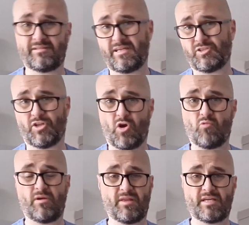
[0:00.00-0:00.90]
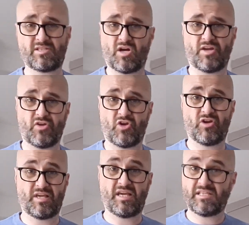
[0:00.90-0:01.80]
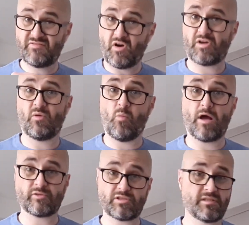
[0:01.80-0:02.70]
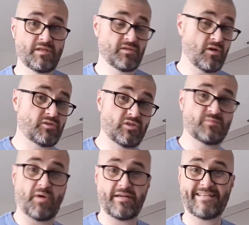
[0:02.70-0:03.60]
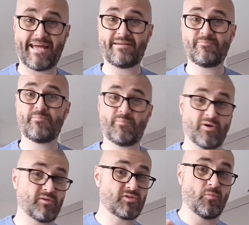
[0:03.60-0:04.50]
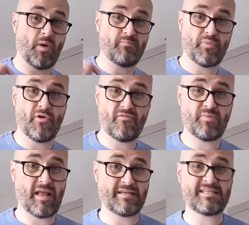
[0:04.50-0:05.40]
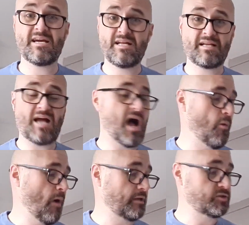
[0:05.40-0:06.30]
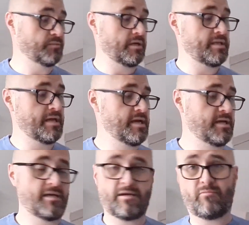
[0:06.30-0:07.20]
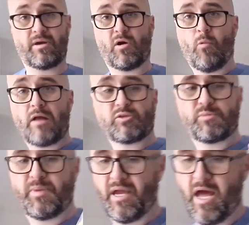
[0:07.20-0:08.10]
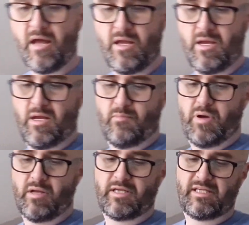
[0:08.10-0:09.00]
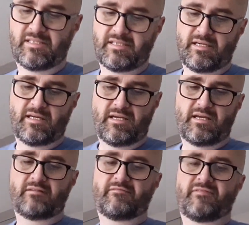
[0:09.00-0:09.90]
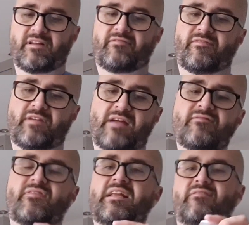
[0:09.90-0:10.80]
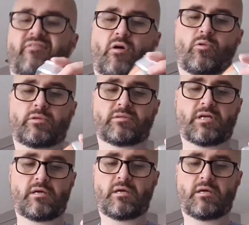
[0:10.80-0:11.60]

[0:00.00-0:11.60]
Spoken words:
As you know, this guy here, he's fucking Welsh. Not just by name, but also by birthplace. Carl Welshman with a Welsh beer. Polly's Infinifold.